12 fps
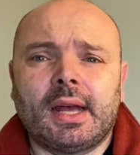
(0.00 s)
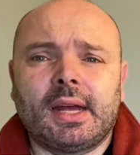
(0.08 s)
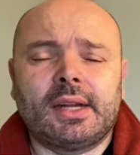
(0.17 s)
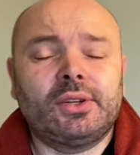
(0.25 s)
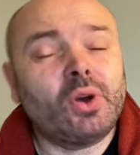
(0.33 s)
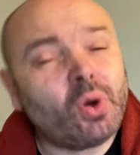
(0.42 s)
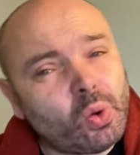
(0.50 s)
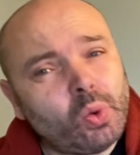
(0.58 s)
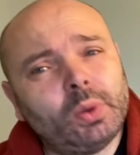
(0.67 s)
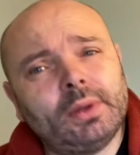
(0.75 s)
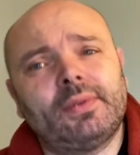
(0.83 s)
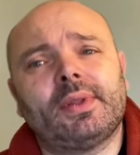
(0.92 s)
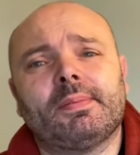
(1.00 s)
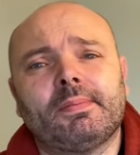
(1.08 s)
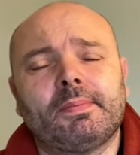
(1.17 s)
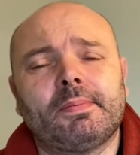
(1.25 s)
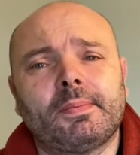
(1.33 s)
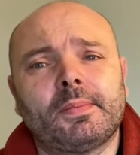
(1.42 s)
and not all of them
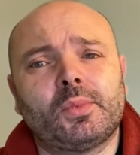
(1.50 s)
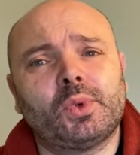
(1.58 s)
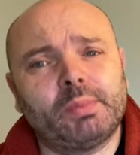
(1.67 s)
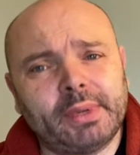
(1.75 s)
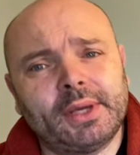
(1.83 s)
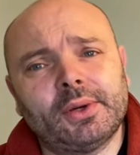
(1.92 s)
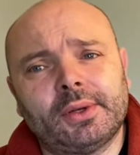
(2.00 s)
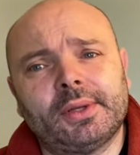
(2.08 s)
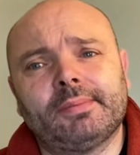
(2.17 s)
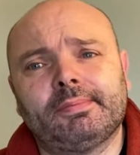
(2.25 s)
will be good.